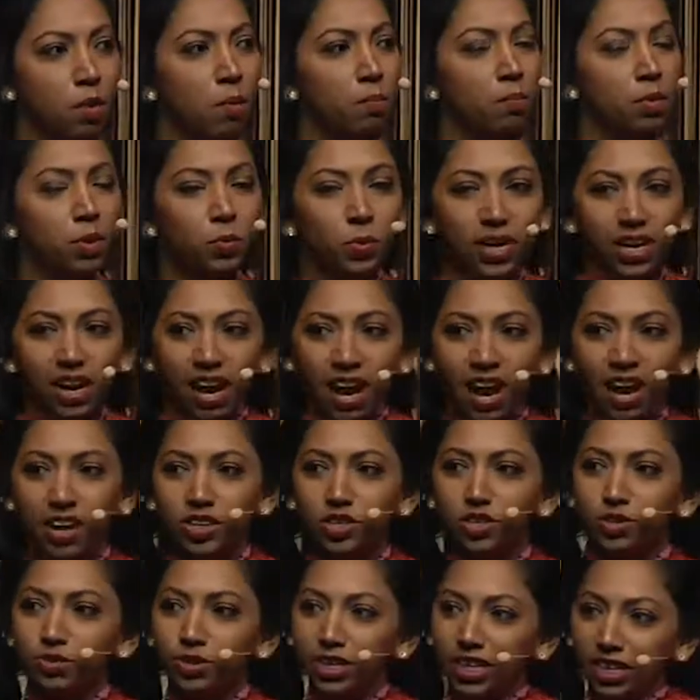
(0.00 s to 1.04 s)
But we
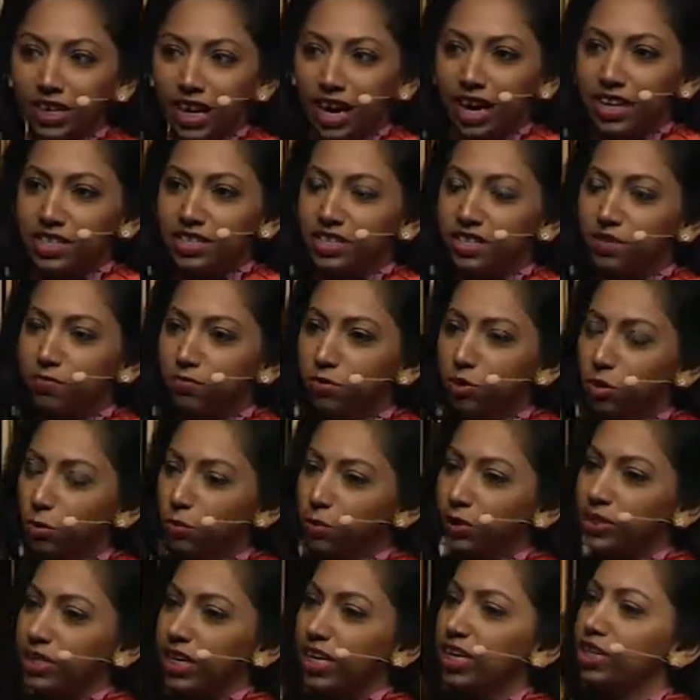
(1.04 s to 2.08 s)
can't realize the full
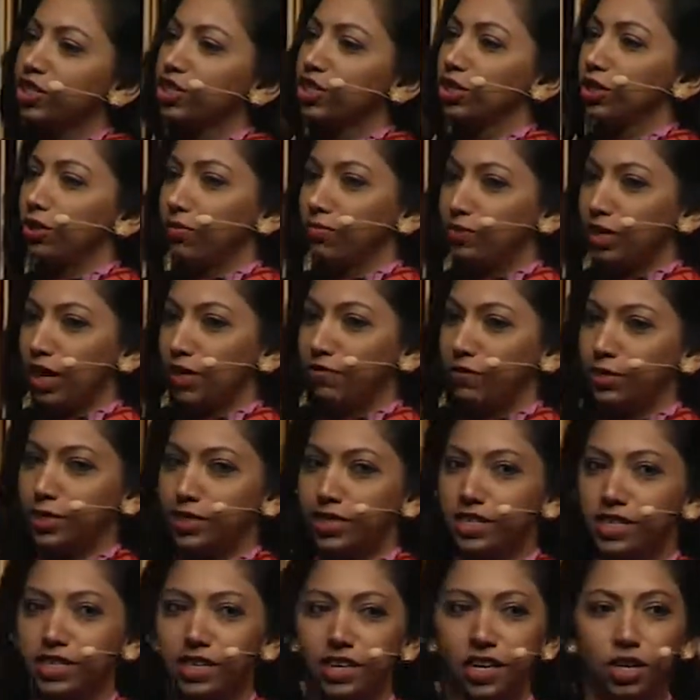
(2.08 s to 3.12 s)
potential of
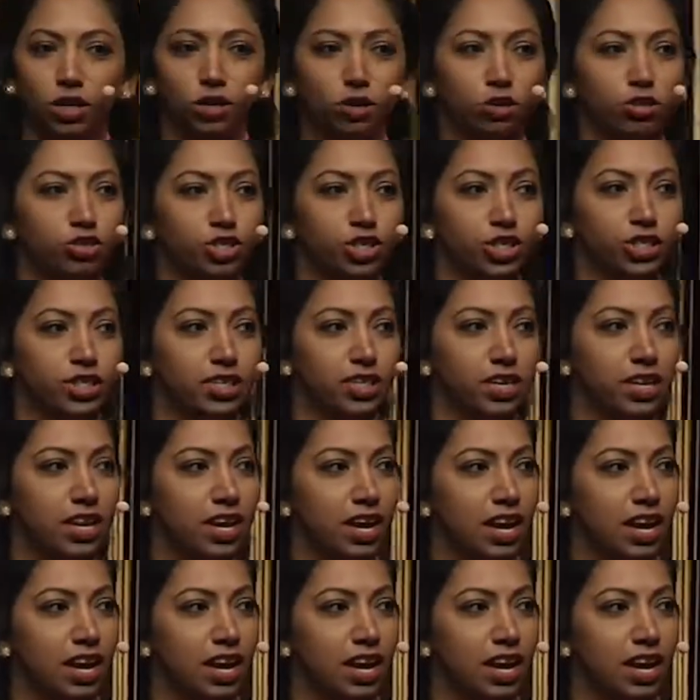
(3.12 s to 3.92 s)
diversity and inclusion